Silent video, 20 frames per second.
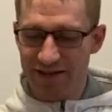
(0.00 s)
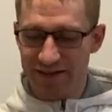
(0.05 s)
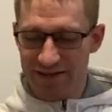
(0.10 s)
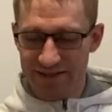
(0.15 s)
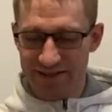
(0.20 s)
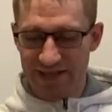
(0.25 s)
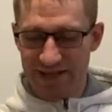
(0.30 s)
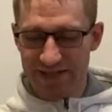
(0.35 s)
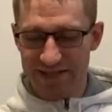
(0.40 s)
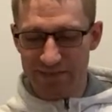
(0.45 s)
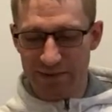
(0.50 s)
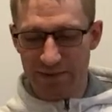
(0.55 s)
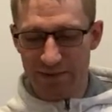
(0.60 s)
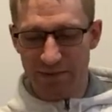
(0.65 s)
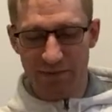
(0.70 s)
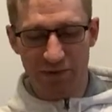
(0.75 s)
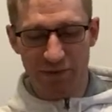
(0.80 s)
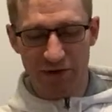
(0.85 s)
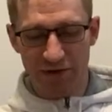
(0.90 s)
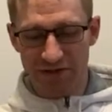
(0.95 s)
This actually might be
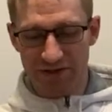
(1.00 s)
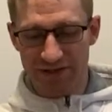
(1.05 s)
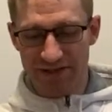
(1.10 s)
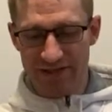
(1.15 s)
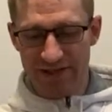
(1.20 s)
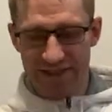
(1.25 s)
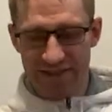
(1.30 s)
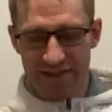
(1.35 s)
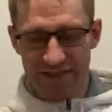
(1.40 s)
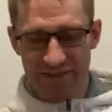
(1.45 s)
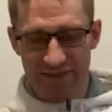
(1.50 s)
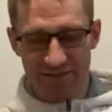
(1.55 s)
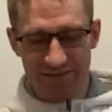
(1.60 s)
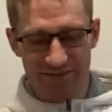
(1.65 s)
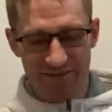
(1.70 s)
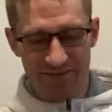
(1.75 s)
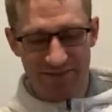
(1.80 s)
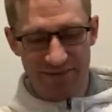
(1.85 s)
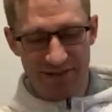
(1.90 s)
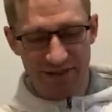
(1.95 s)
pretty good tea, so
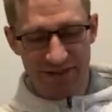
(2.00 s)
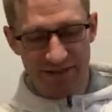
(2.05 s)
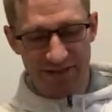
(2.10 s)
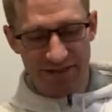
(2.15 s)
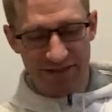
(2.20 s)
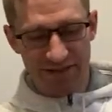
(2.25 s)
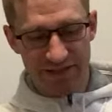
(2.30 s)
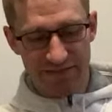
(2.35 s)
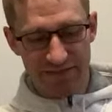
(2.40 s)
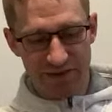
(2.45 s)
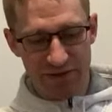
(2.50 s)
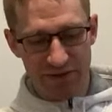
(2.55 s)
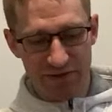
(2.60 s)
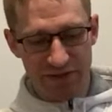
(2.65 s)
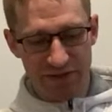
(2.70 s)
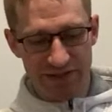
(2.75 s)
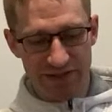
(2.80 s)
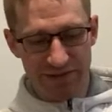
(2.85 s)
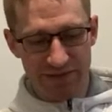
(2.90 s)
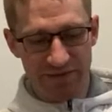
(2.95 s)
I'll probably
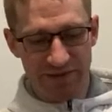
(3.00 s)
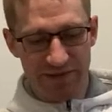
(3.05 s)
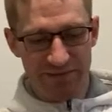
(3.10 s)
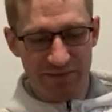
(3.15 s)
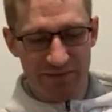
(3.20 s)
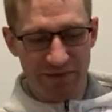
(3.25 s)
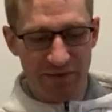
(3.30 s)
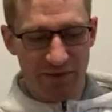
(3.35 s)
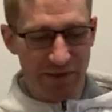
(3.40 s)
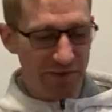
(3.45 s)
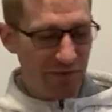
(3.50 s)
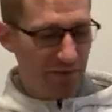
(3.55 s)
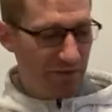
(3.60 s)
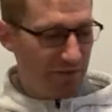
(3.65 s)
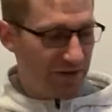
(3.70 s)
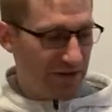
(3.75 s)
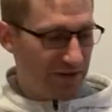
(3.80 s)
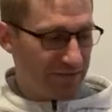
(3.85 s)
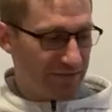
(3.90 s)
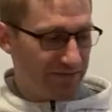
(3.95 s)
drink some of it before I move
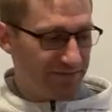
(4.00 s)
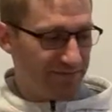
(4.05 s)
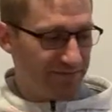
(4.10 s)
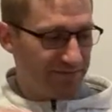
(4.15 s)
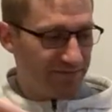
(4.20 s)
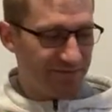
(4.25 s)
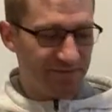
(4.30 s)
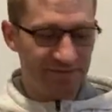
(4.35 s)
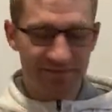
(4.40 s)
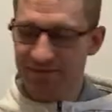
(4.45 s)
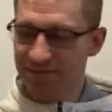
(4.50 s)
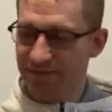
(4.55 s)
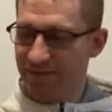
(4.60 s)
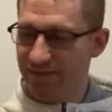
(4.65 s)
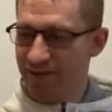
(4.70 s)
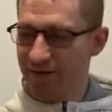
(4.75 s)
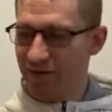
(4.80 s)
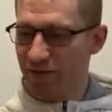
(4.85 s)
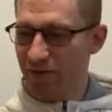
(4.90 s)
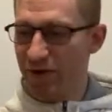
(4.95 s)
on.
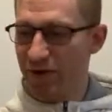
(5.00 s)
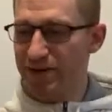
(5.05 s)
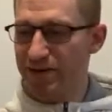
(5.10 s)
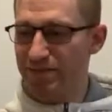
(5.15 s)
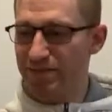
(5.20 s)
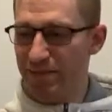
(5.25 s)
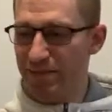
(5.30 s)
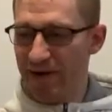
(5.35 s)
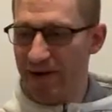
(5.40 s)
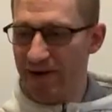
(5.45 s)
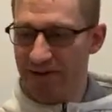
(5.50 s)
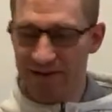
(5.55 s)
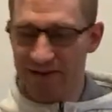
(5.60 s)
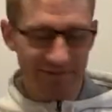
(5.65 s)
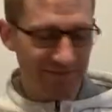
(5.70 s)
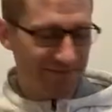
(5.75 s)
Wake up my palate.